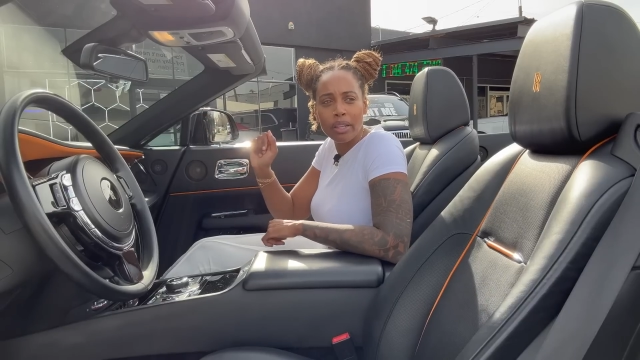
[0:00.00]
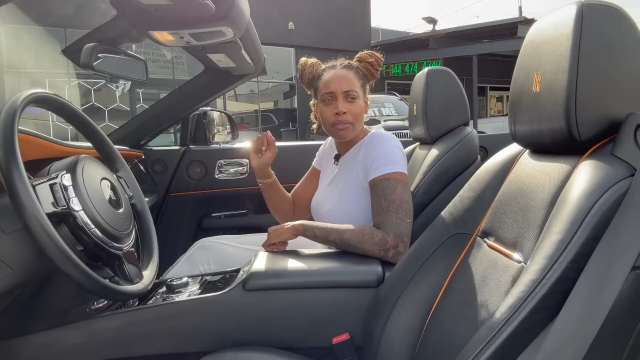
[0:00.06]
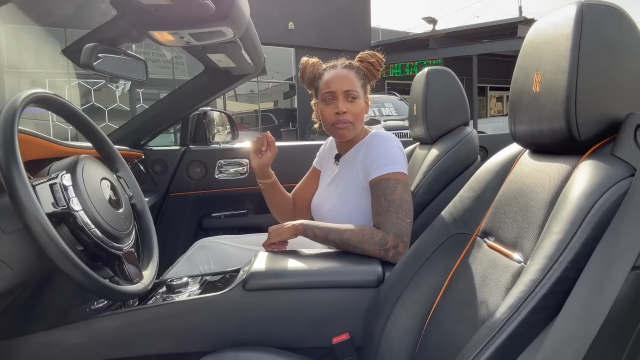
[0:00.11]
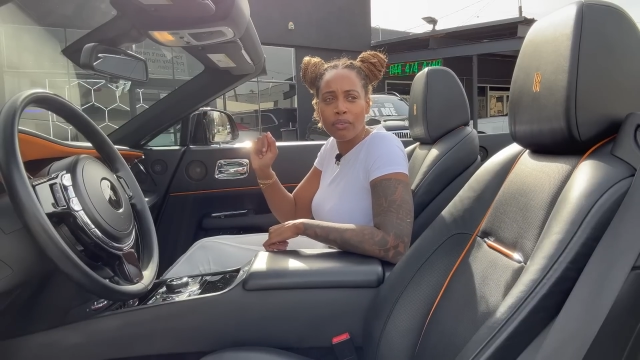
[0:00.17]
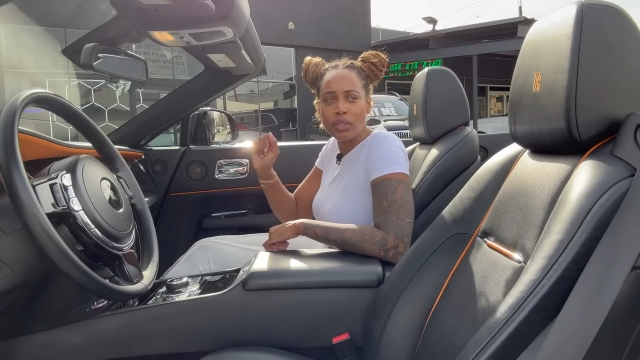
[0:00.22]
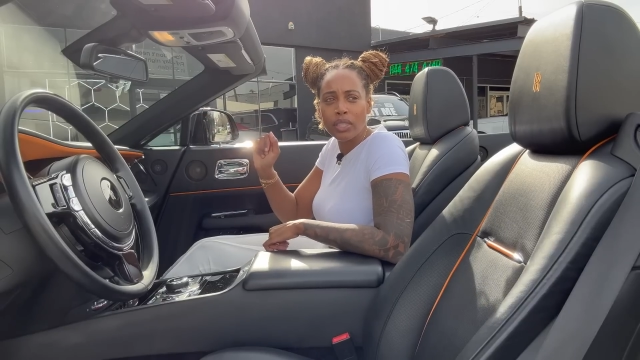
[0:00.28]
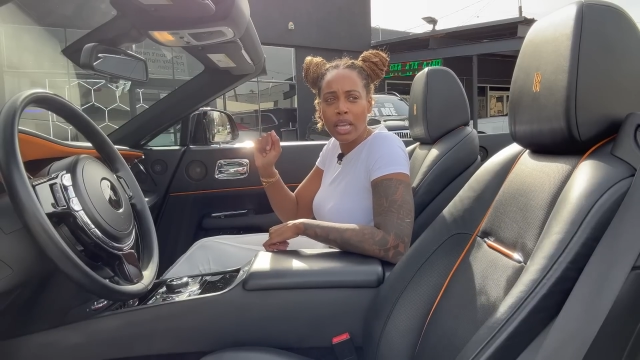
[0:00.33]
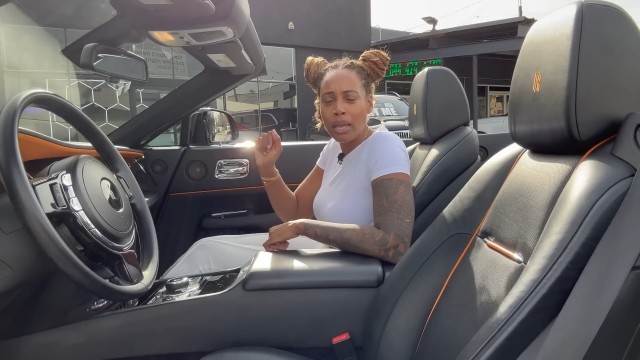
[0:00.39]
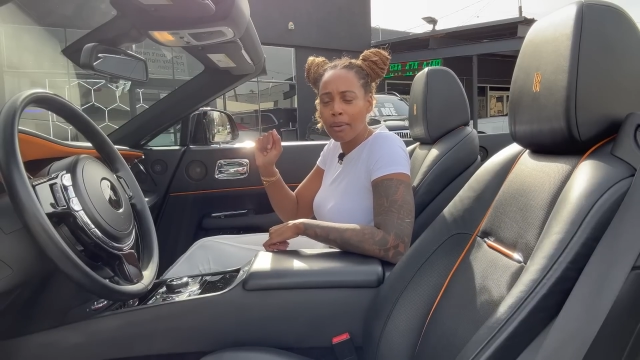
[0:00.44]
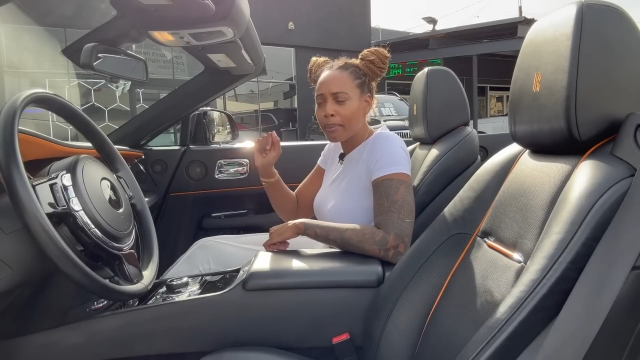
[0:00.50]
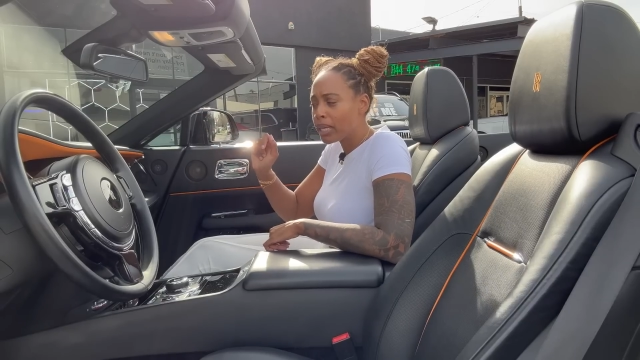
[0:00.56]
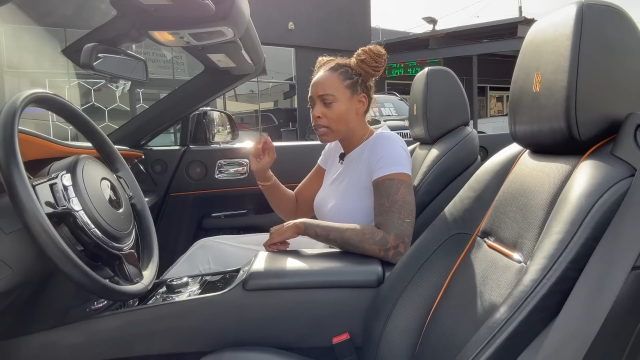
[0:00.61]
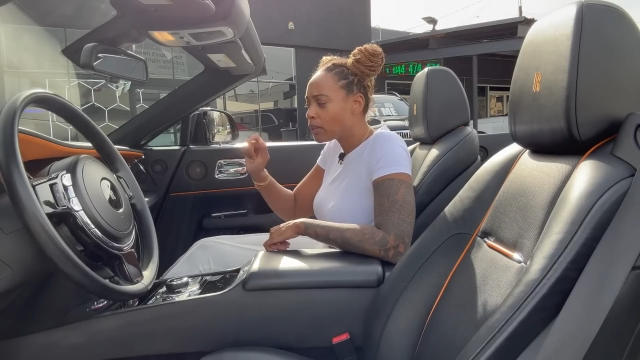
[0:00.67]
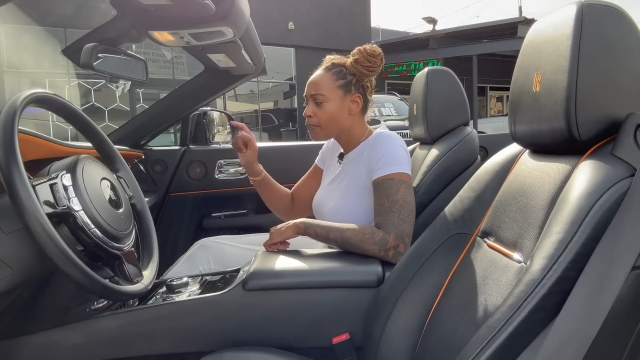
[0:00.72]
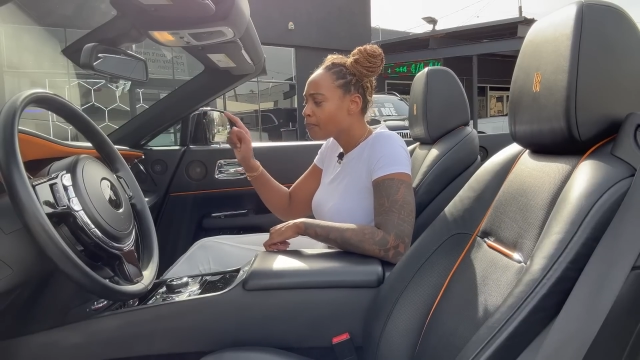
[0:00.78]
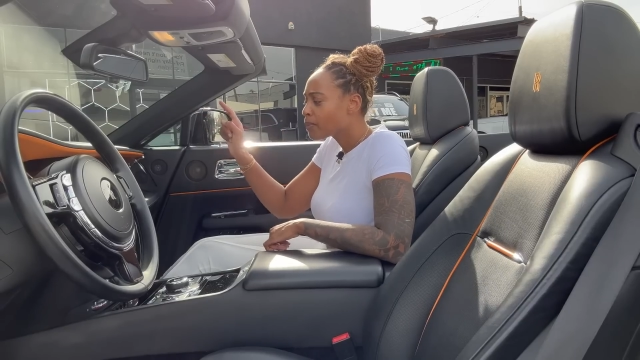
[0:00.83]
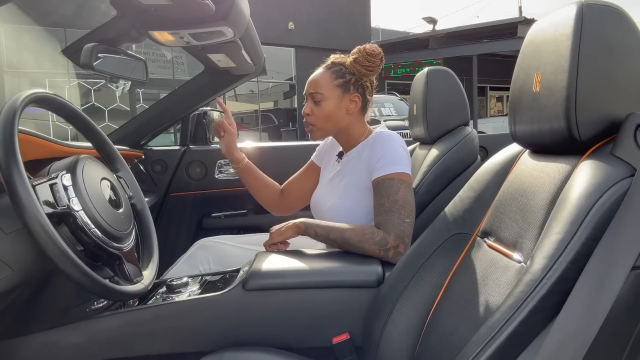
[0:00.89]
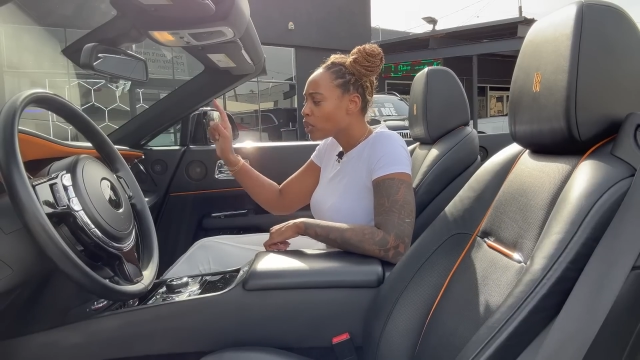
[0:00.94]

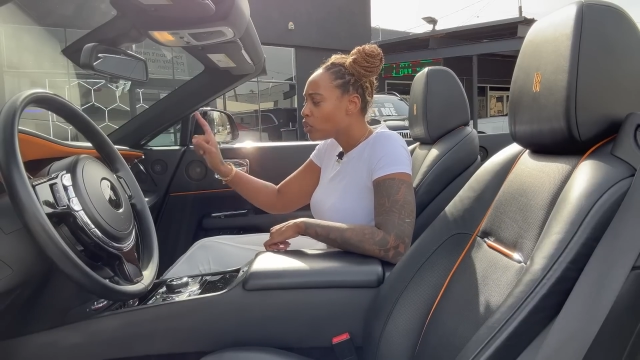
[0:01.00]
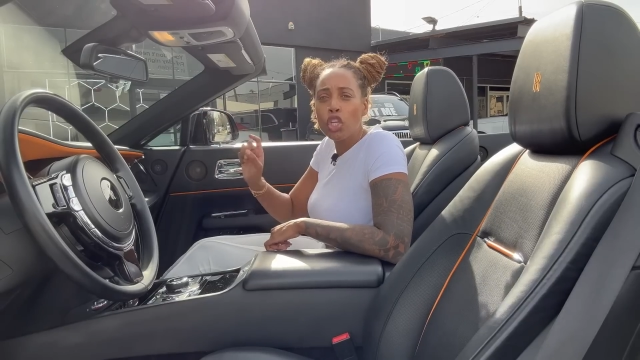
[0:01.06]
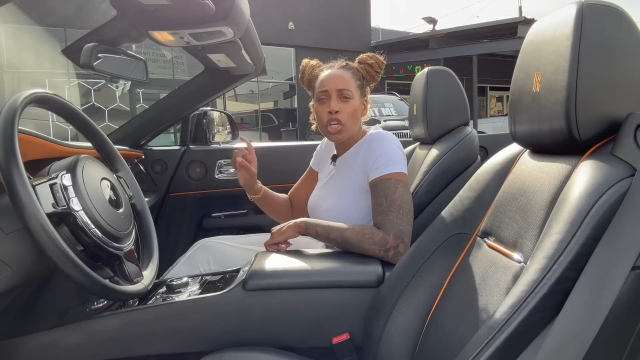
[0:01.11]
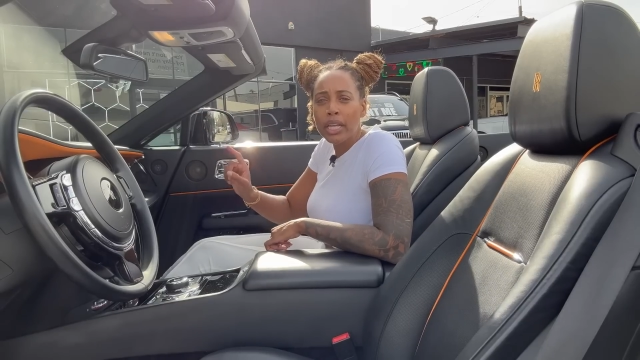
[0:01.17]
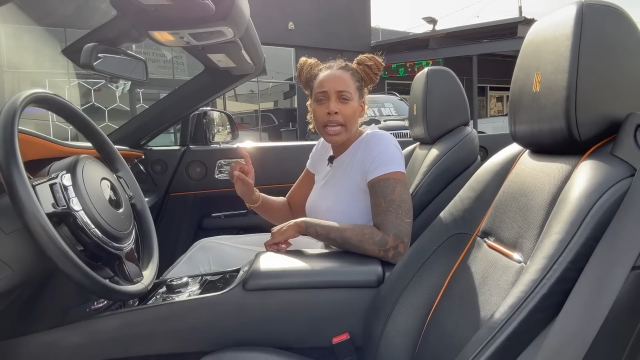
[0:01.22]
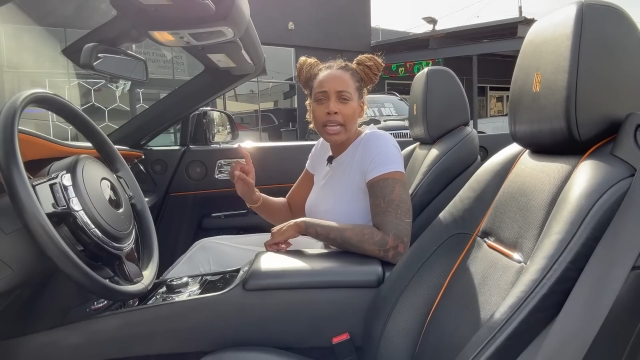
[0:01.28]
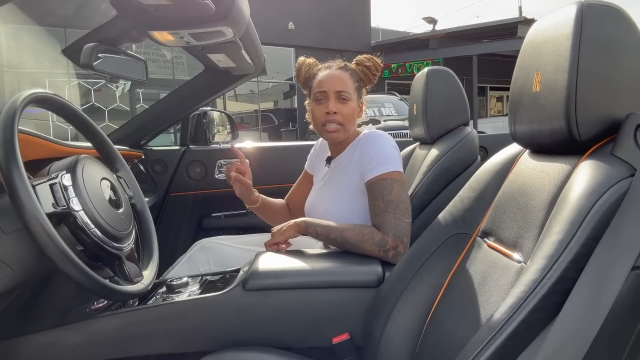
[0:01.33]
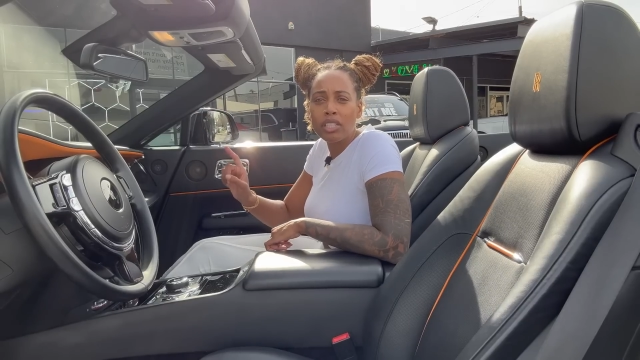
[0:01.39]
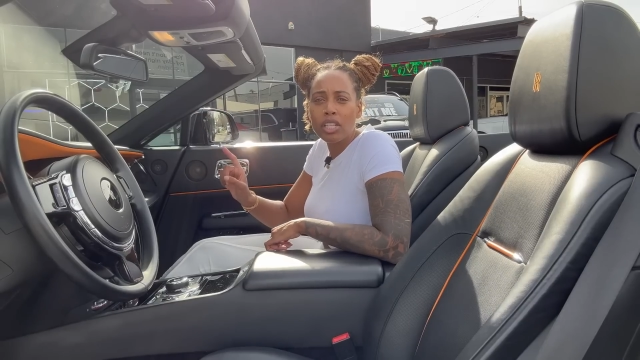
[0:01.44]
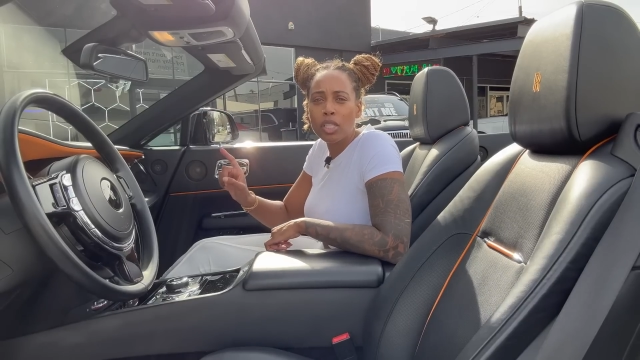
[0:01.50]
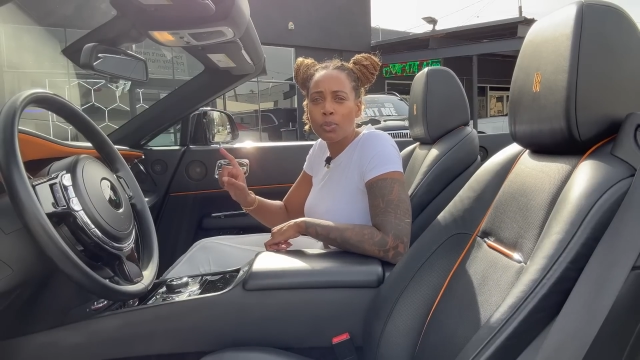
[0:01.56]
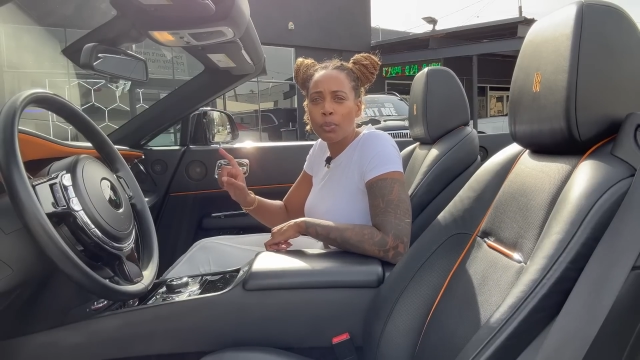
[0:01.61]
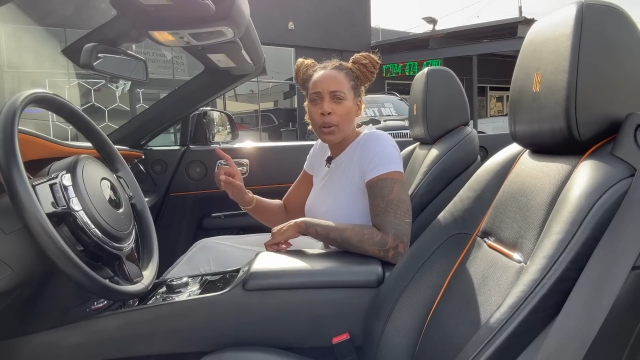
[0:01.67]
infotainment. You can just